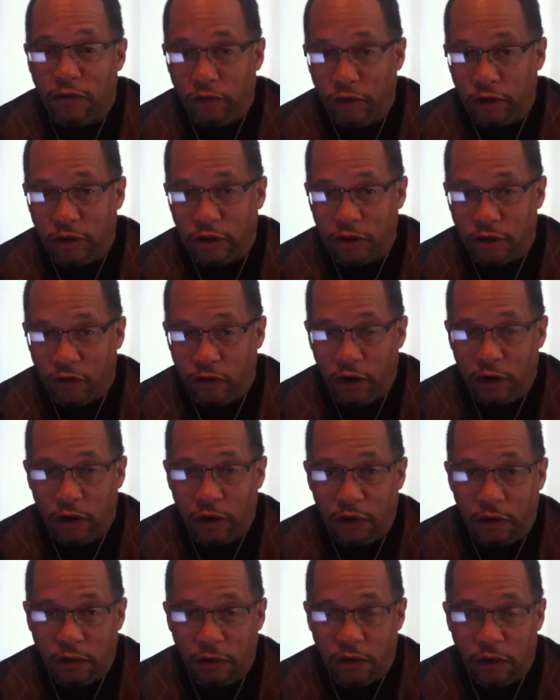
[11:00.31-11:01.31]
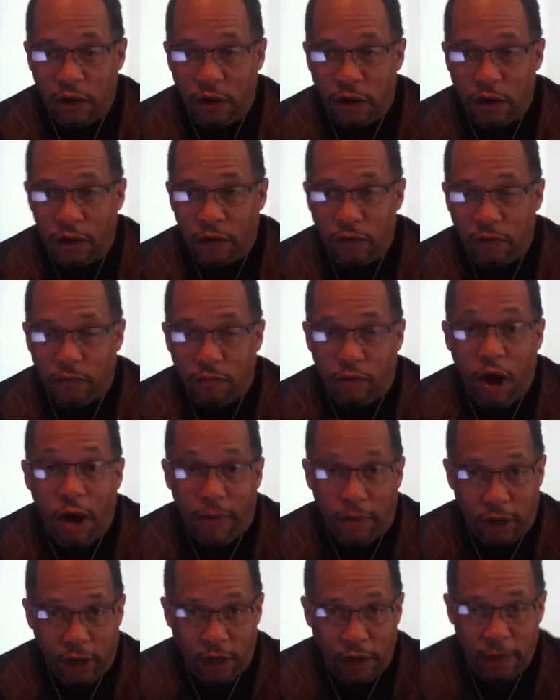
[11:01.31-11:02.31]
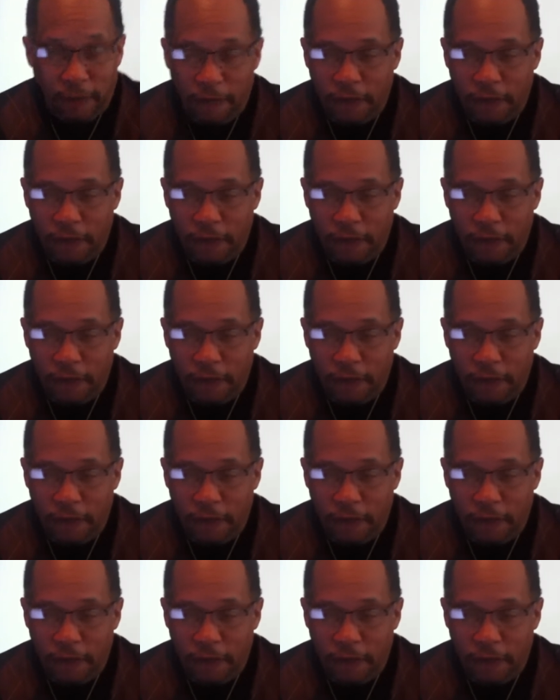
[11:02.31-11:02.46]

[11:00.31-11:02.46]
French's front property.